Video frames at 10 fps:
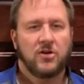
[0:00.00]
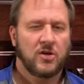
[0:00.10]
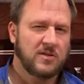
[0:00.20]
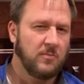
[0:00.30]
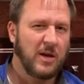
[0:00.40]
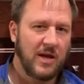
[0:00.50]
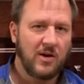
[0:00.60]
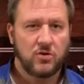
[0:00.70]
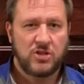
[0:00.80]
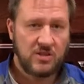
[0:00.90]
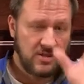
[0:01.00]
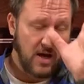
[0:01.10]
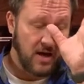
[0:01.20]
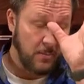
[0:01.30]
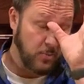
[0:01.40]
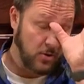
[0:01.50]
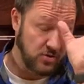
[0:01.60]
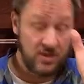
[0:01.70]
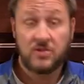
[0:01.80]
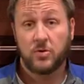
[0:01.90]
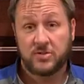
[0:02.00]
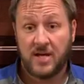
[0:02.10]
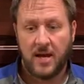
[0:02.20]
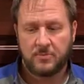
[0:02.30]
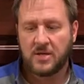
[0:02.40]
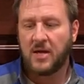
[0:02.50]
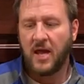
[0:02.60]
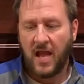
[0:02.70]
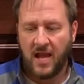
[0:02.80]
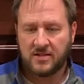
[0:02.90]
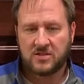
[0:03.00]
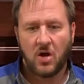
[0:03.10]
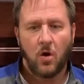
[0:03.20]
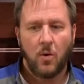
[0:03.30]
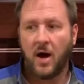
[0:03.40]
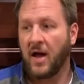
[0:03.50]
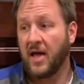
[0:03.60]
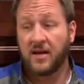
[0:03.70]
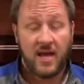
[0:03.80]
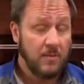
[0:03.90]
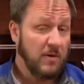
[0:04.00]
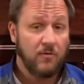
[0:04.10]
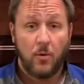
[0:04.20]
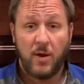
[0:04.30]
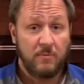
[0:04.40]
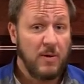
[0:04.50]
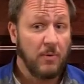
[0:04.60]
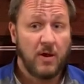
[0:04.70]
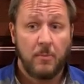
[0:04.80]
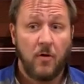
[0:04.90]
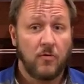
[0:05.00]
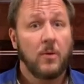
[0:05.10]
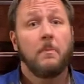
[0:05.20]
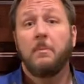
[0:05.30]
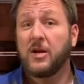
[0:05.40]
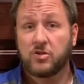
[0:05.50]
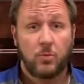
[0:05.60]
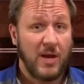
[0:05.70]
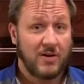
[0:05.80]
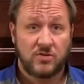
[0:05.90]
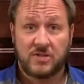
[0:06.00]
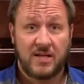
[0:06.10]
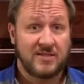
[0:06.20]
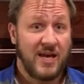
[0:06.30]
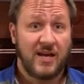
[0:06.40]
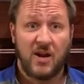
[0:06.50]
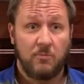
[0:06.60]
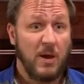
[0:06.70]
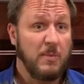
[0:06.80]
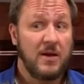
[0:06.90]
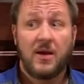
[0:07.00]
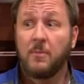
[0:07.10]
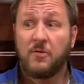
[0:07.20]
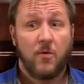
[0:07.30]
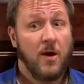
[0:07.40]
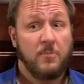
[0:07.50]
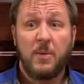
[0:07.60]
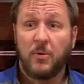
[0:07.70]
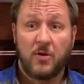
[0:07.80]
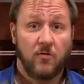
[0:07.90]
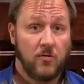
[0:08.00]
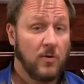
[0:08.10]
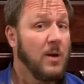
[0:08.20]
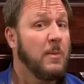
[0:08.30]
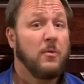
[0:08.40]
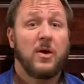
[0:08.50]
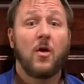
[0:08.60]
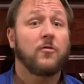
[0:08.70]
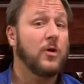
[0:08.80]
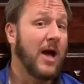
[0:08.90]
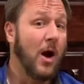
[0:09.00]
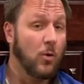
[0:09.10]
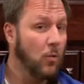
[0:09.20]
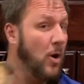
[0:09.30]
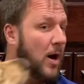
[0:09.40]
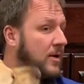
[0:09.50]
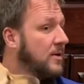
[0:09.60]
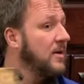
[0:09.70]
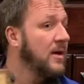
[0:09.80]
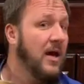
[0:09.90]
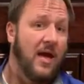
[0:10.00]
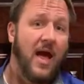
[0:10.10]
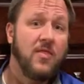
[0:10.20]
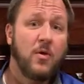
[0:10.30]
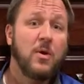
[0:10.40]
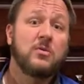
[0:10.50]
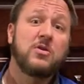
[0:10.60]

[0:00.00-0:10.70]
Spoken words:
Dogs have big energy bursts at those times. And so, and again, before we have people come over, make sure we exercise the heck out of them. Maybe before we have people come over, maybe we go for an hour walk. And then we